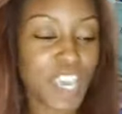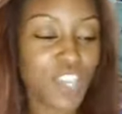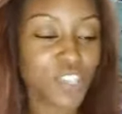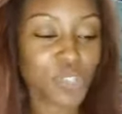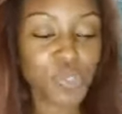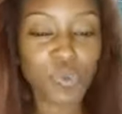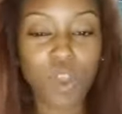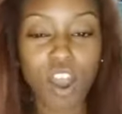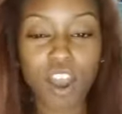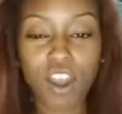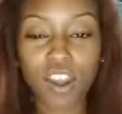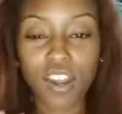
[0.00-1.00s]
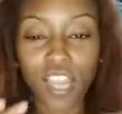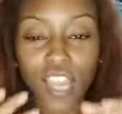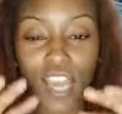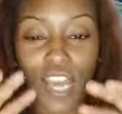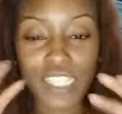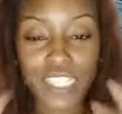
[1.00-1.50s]
You are
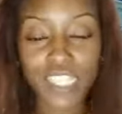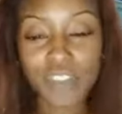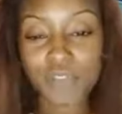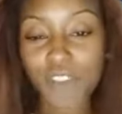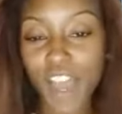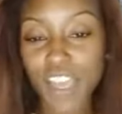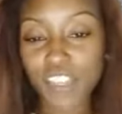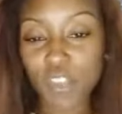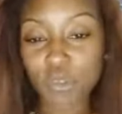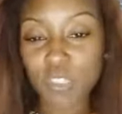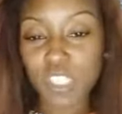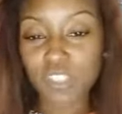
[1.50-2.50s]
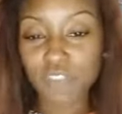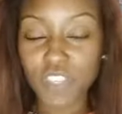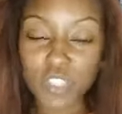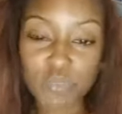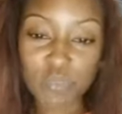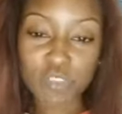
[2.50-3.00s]
identifying those
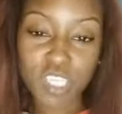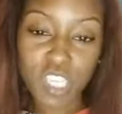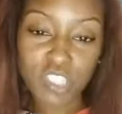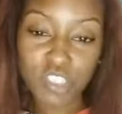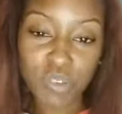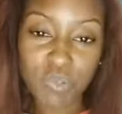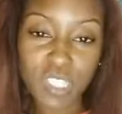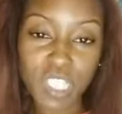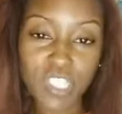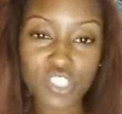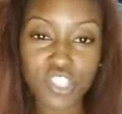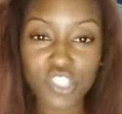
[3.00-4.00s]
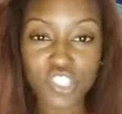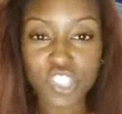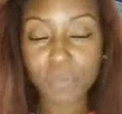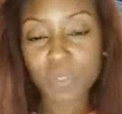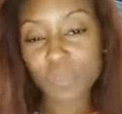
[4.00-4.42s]
individuals in your relationships,